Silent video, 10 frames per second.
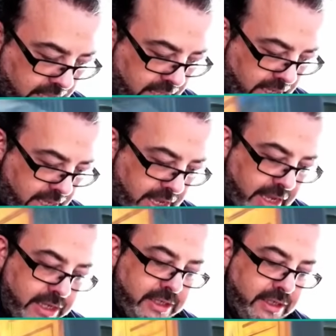
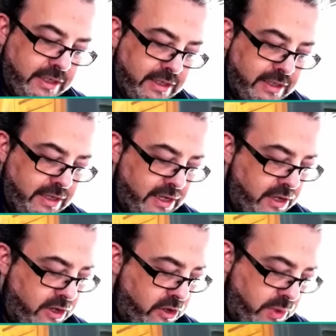Yes.
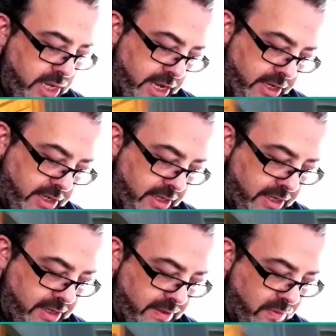Oh yes.
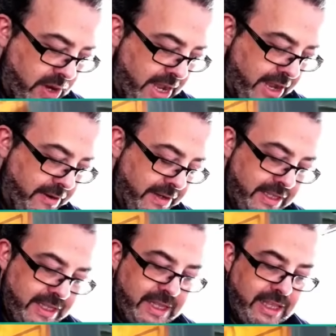Wow.
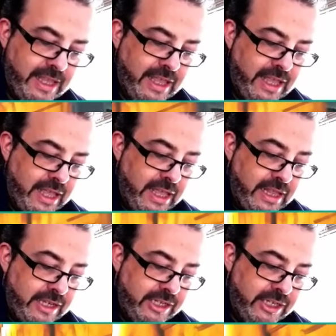
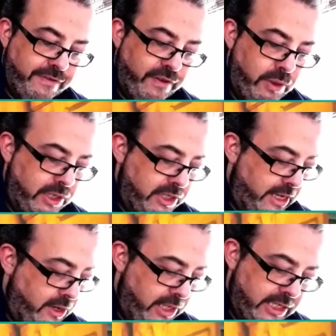Let's just focus. I know
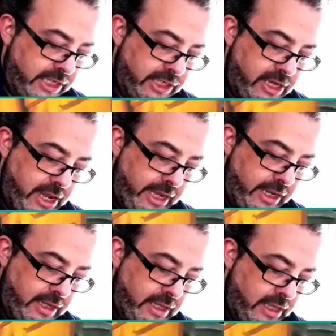there's an exciting
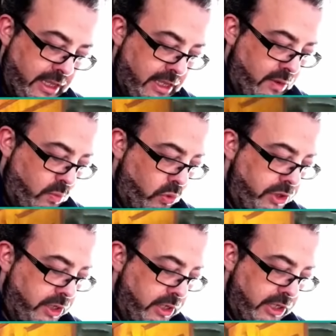
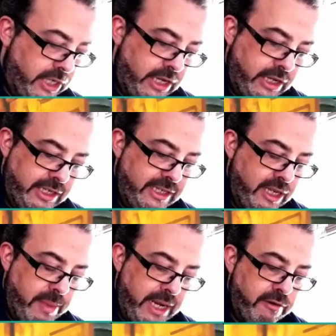wooden TARDIS in the
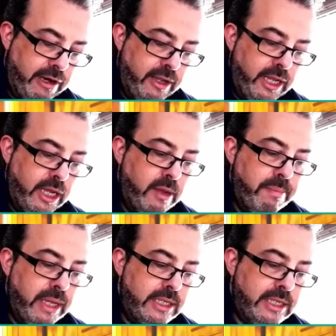background there,
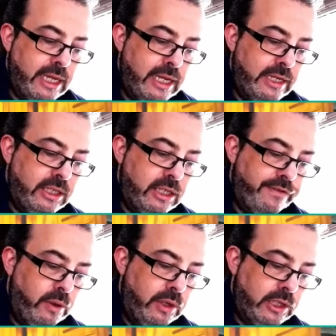but let's just
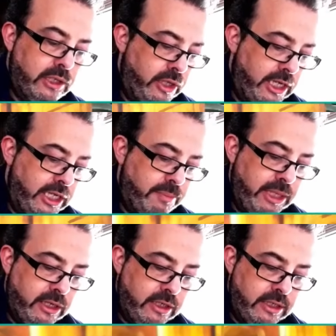focus on this,
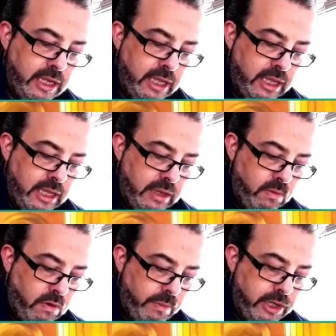because
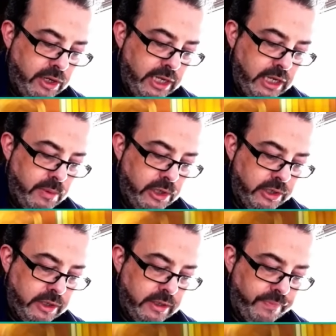what we got here, we've got
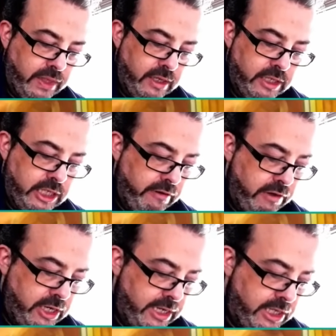Sarah
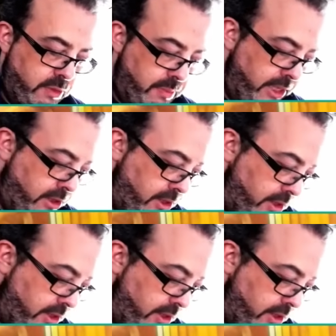Jane Smith